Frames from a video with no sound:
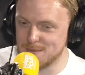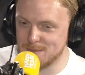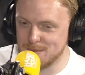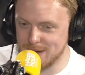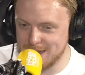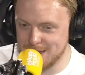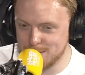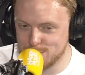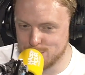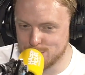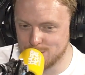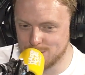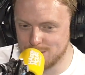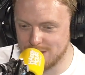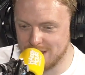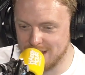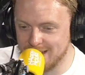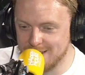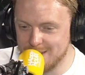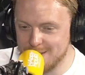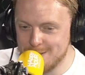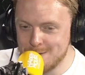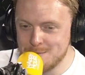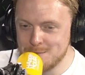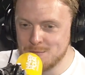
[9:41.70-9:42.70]
people that
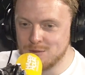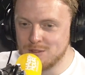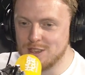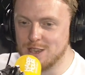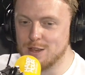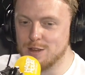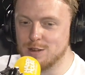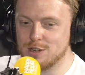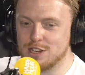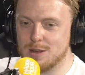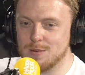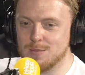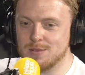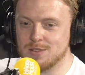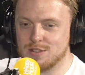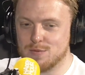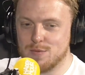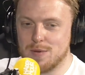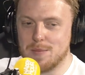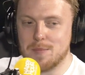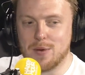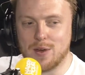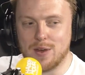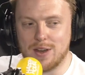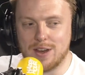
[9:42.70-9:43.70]
YouTubers have
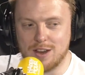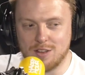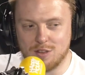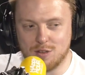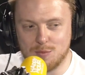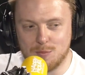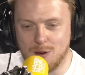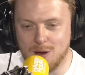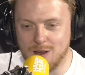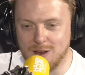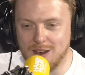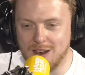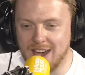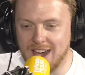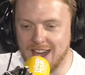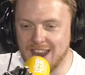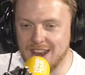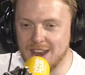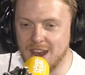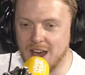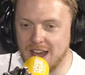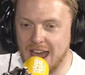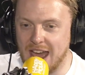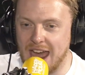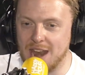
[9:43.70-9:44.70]
been put in the spotlight
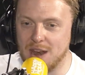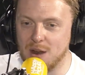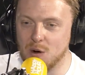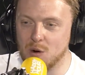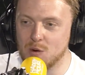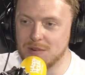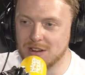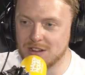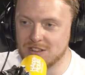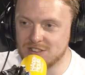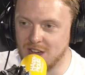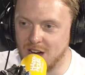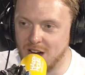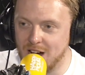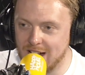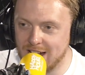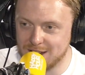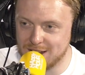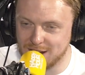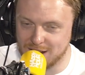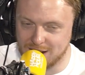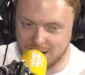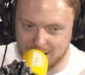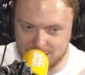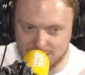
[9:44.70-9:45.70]
and almost
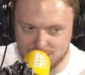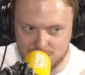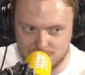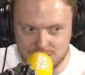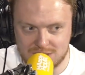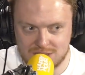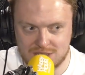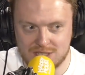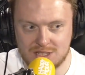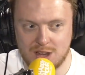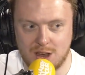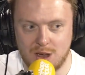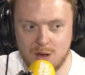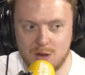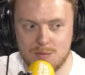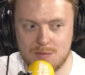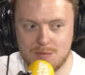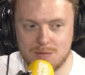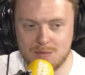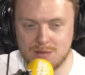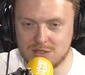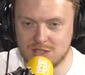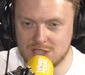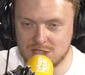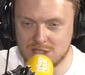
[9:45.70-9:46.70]
idolized for so
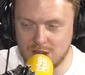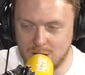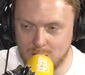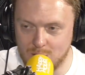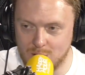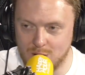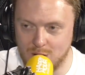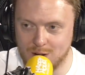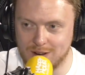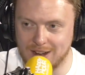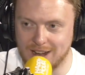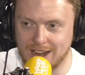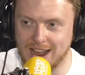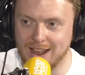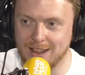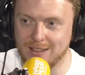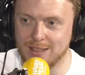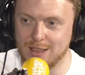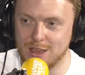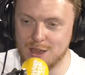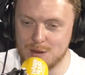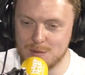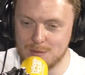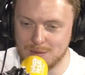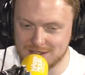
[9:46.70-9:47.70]
long now, that
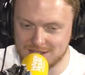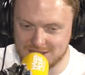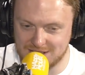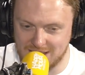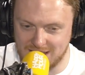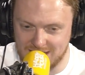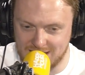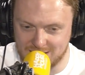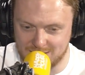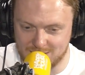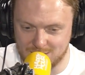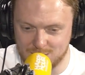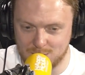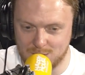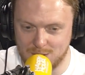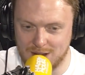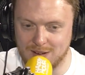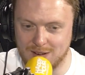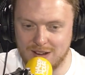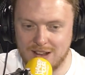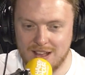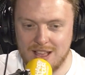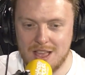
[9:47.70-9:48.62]
you must get this as well.